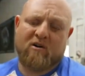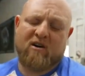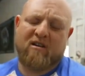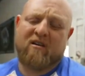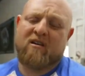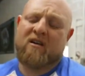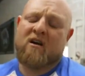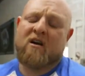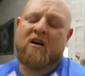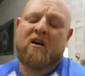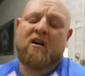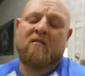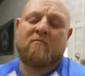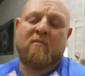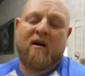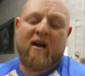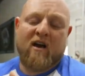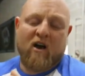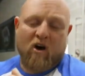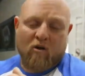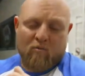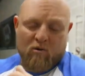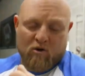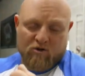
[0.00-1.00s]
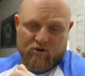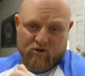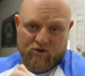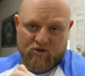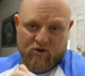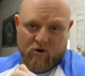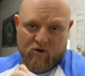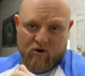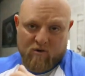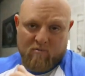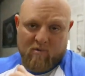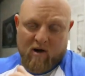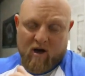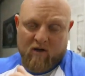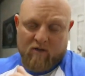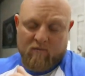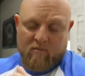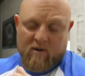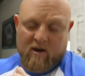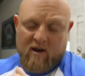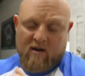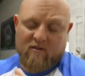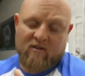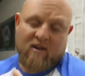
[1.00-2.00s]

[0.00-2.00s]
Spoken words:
but my elbows are starting to bother me.